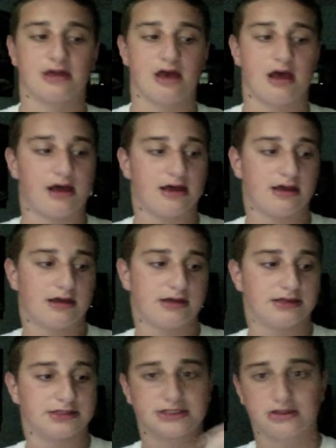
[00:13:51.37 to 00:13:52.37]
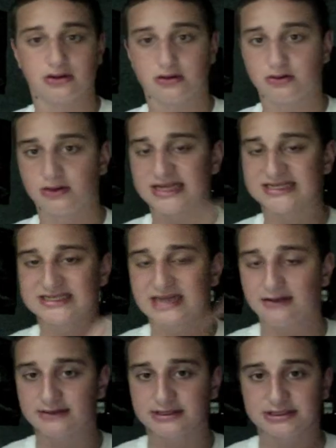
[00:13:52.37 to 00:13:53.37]
Uh, so links
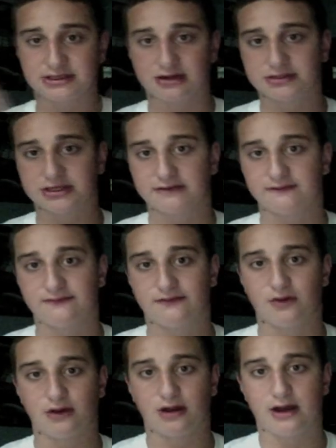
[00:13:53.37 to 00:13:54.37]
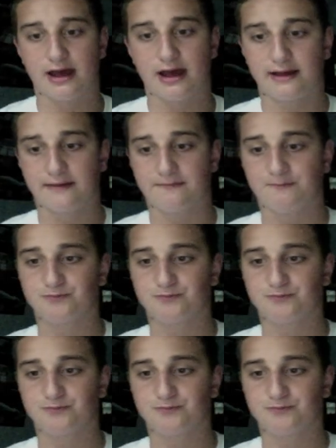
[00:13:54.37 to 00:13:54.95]
down in the description for uh,